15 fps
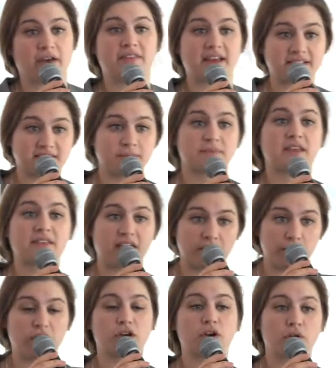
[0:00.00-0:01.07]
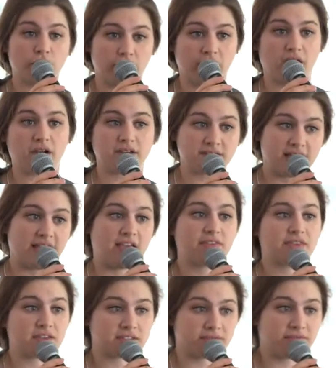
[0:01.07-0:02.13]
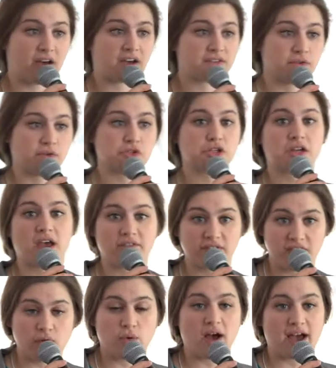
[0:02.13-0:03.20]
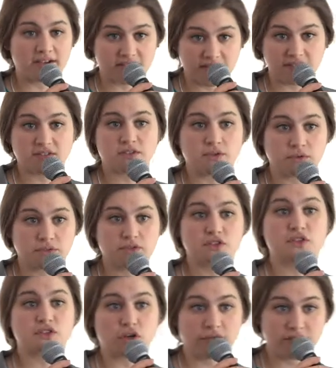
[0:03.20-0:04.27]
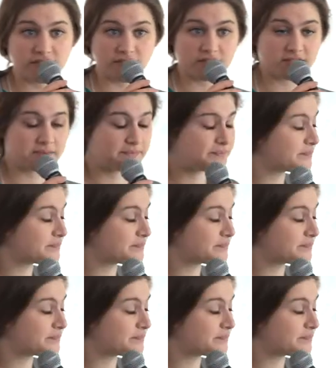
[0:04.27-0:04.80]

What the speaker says: and that's something that we could agree on, is that atheists in foxholes should have equal access to services.